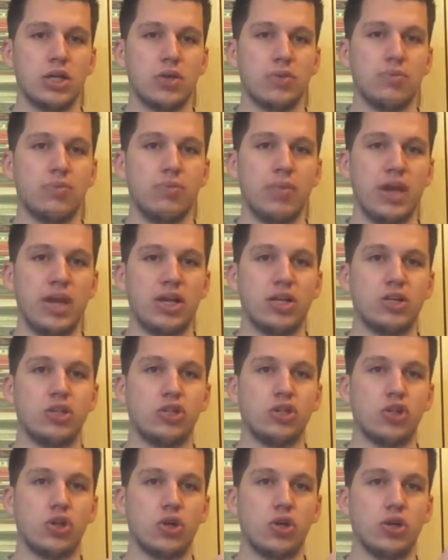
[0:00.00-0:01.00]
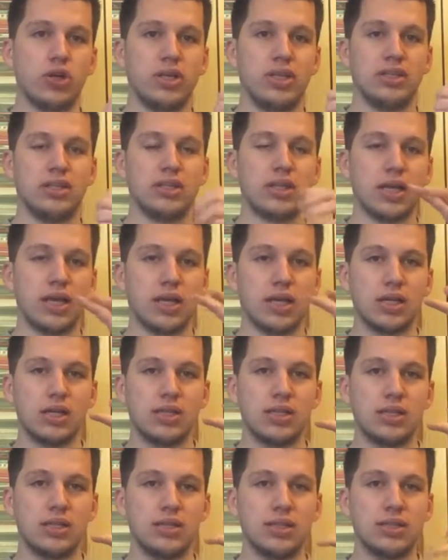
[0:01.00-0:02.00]
make sure it's like
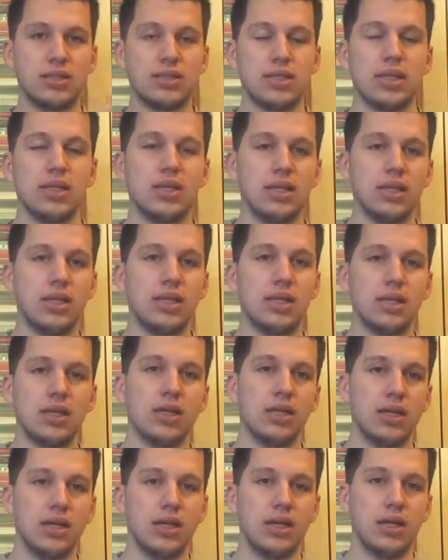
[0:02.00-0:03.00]
sinking in.